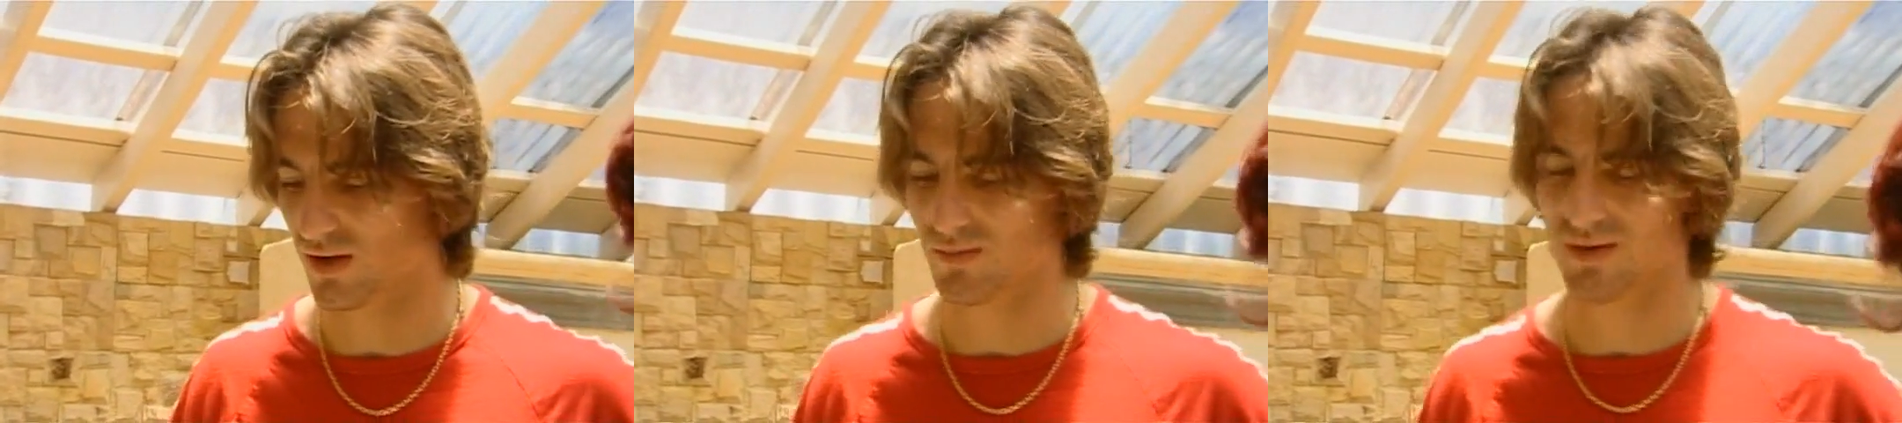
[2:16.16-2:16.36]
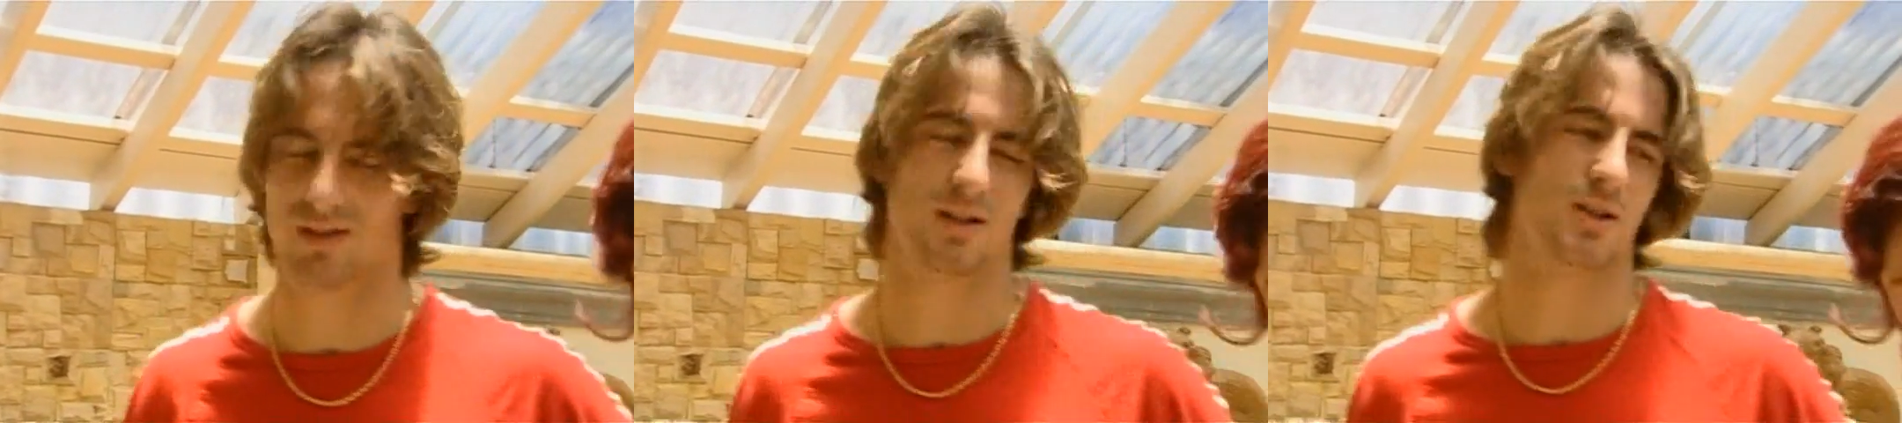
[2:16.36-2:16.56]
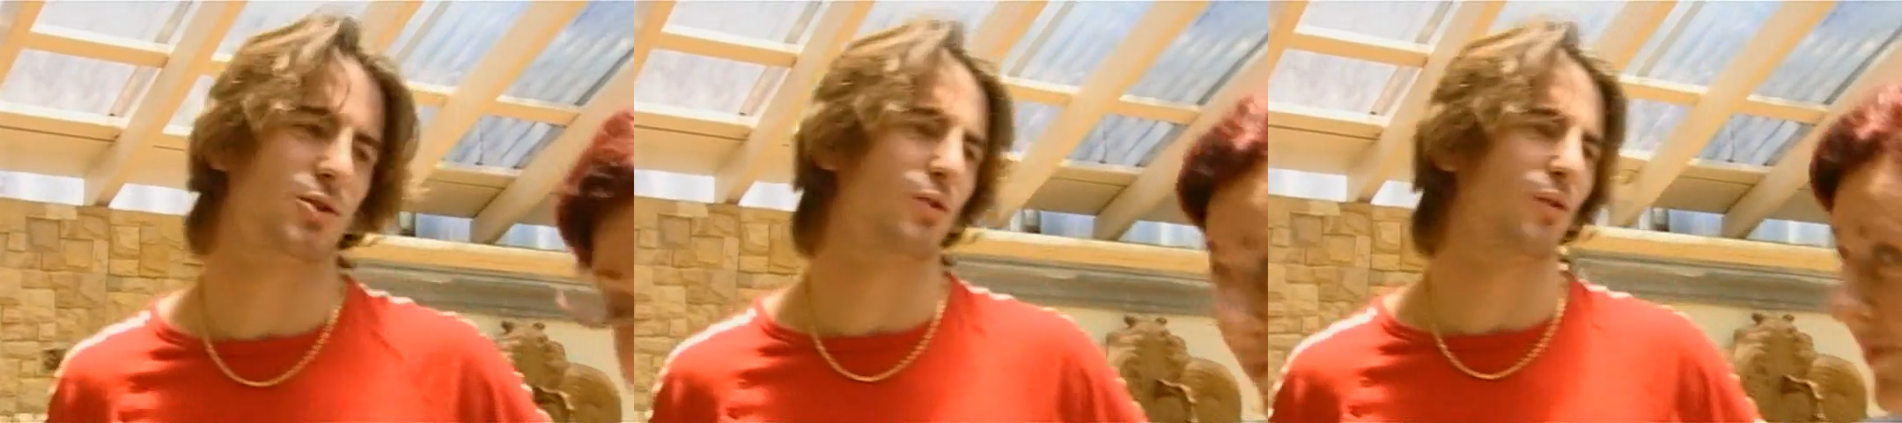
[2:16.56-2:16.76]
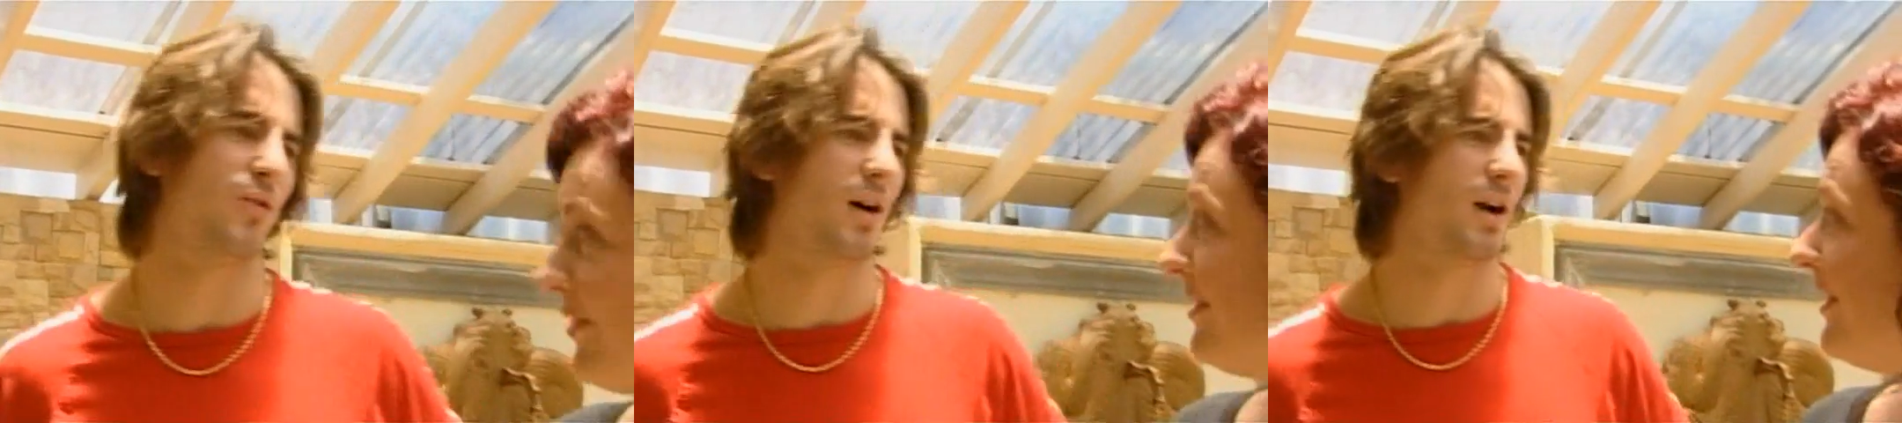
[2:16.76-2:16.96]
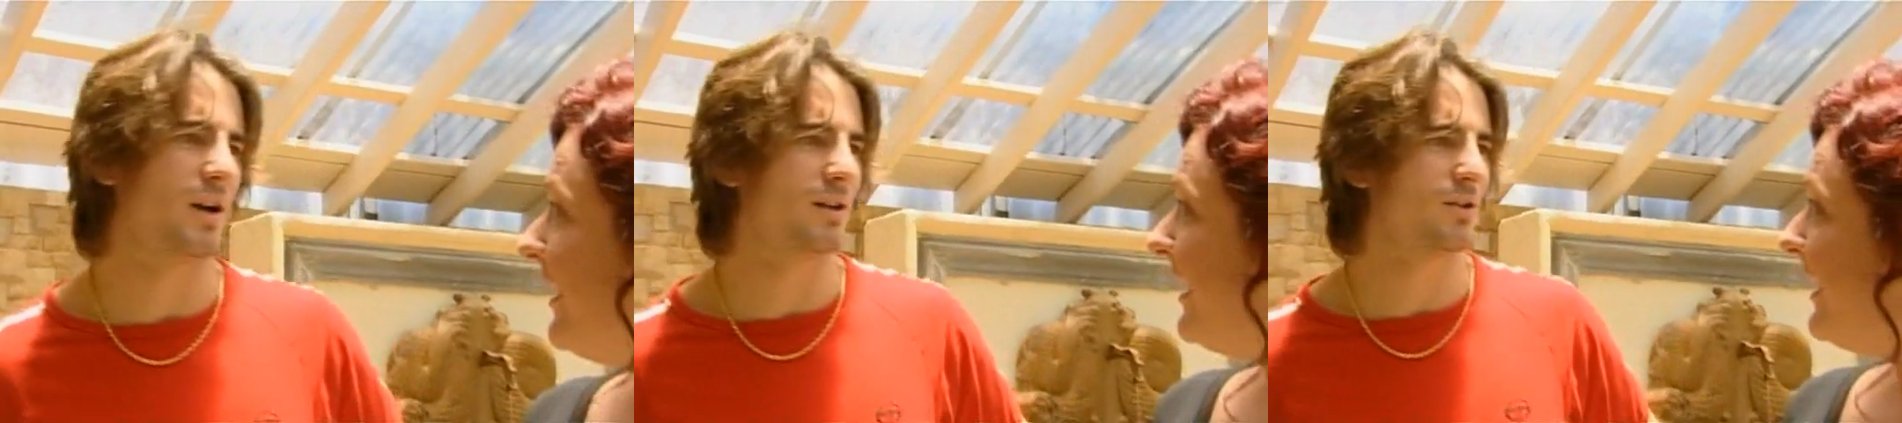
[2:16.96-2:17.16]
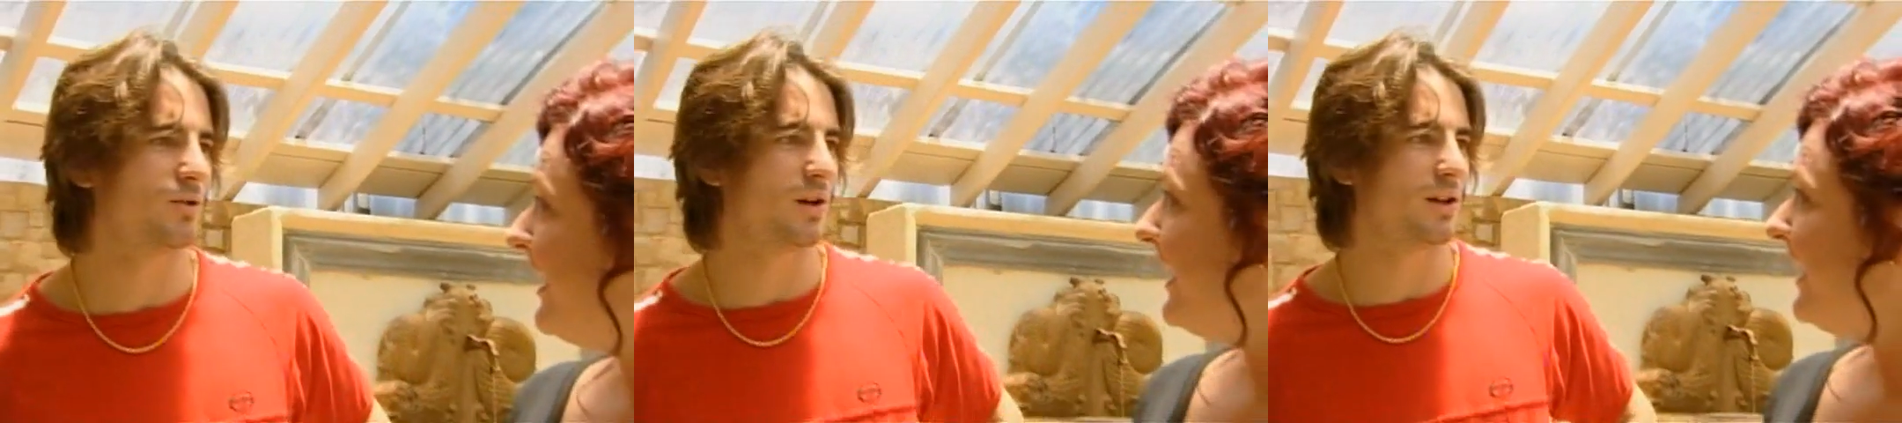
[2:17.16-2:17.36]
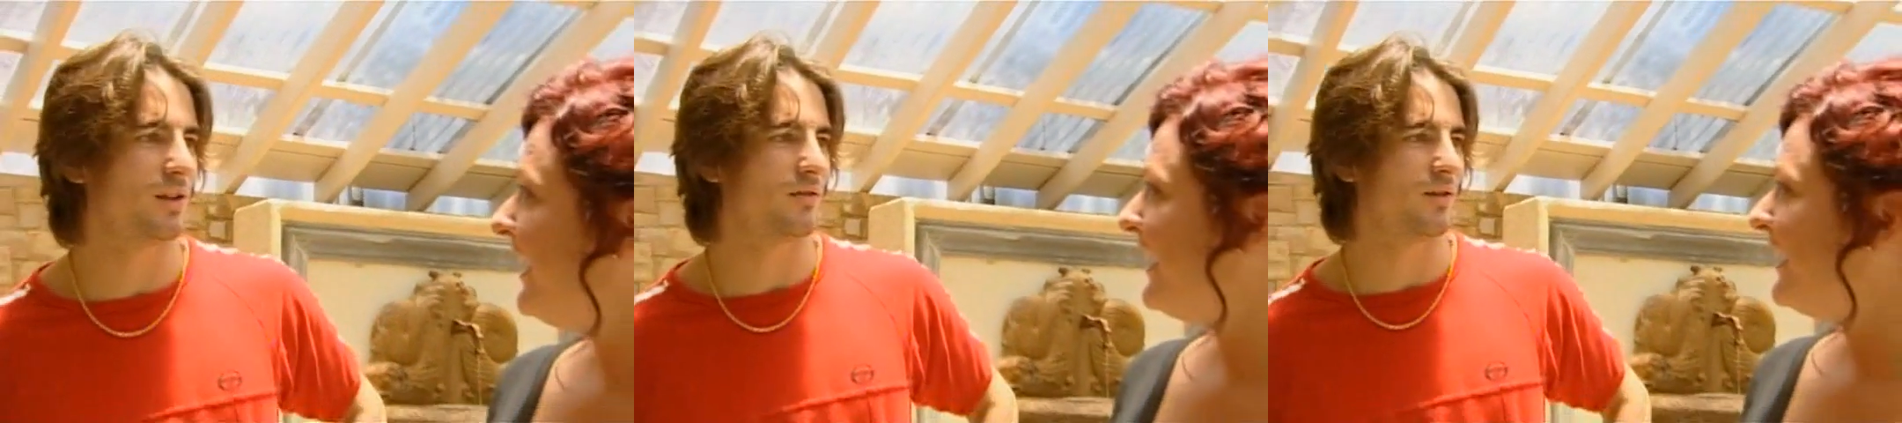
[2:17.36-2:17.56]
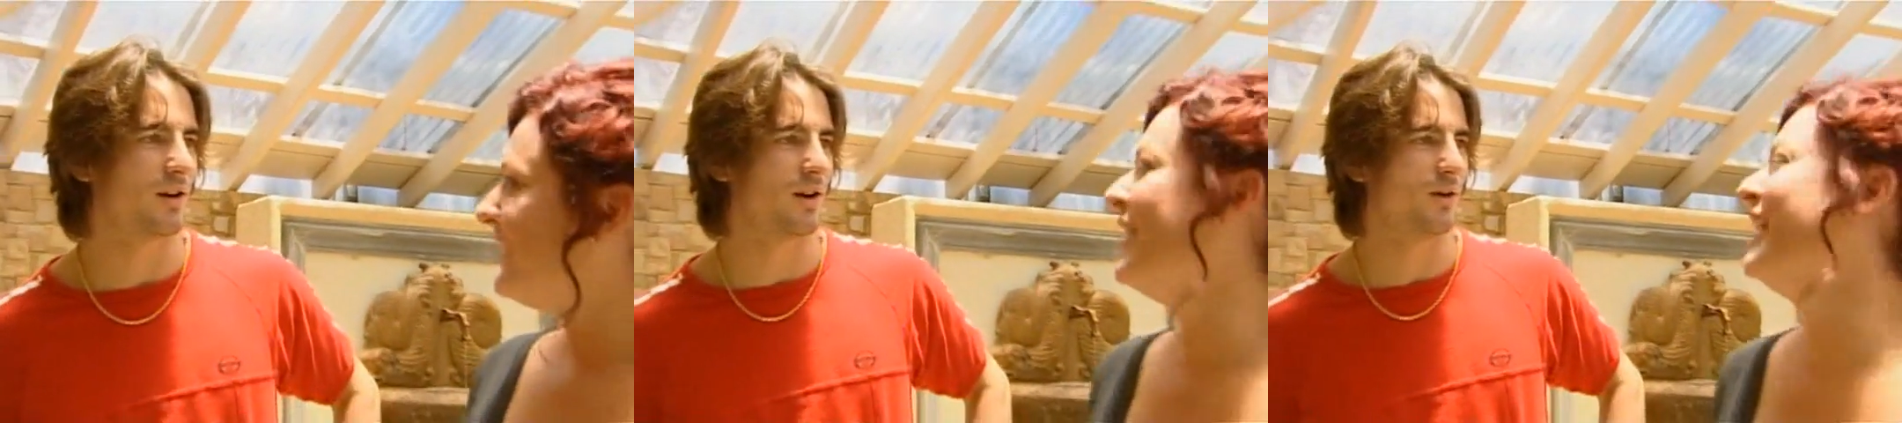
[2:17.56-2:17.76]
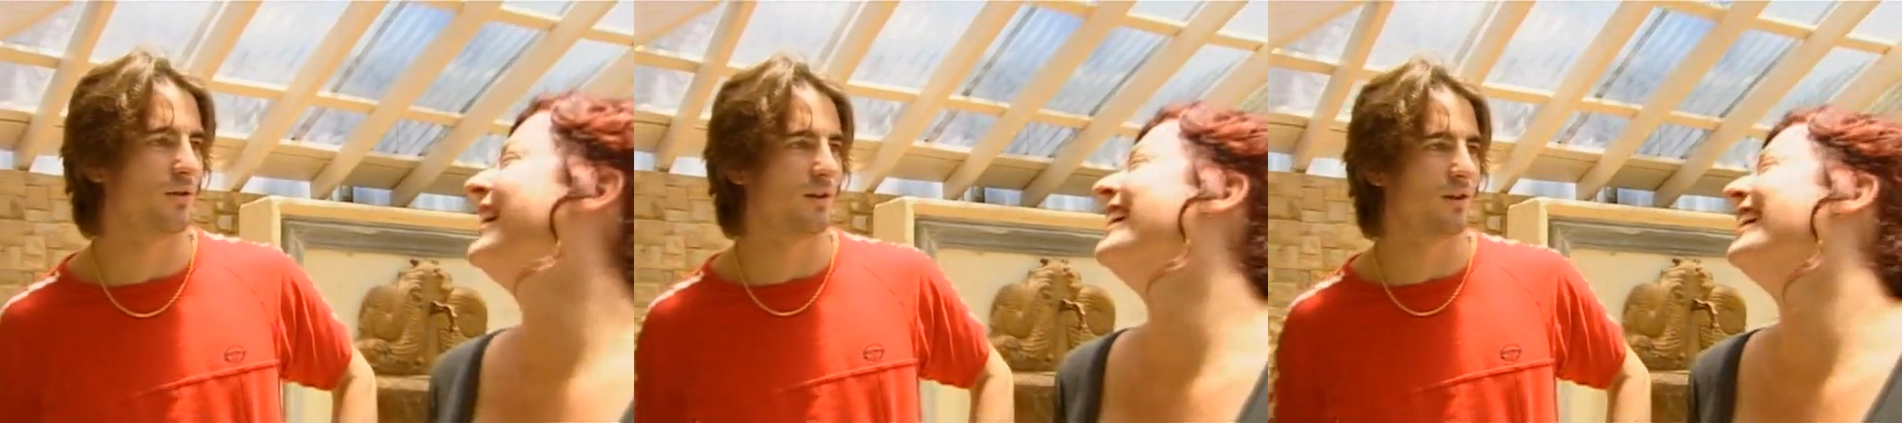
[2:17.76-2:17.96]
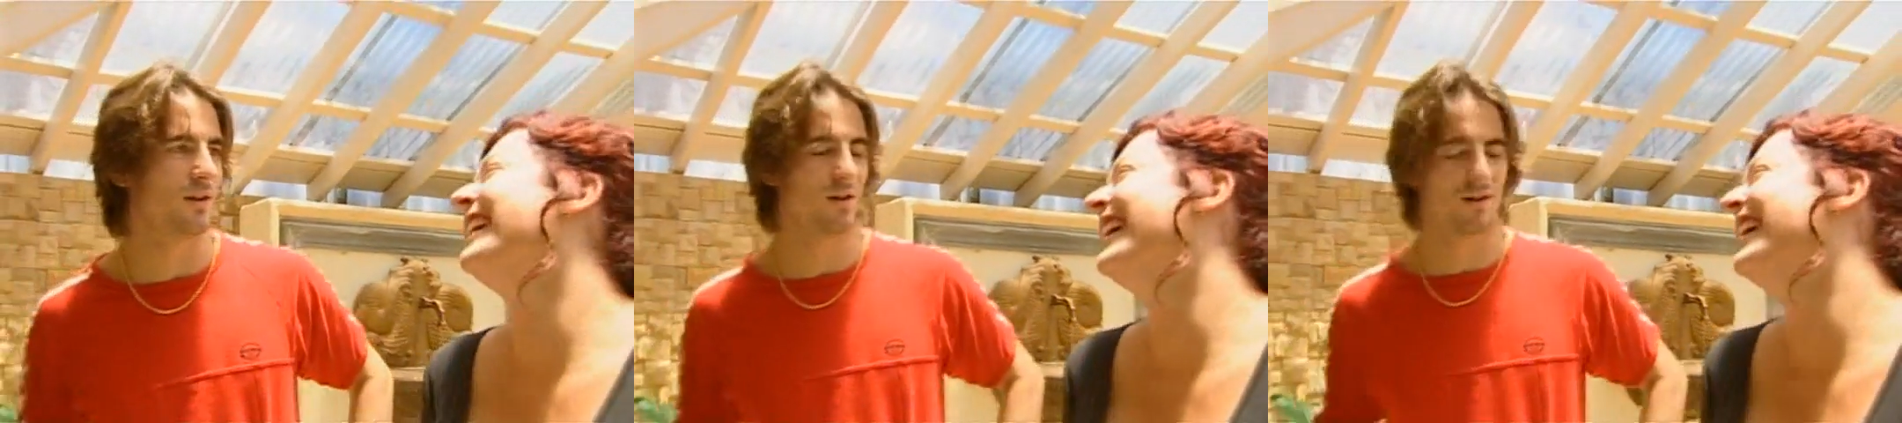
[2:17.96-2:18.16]
I know, but it's too far. I have to get a
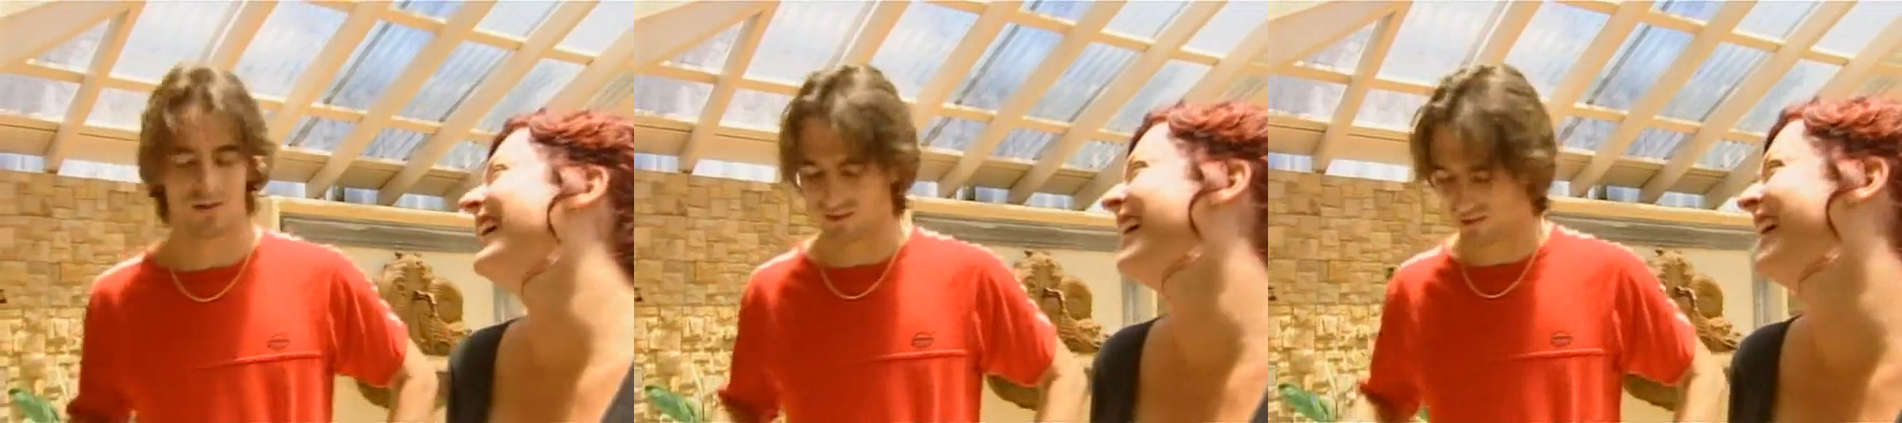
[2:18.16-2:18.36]
girlfriend,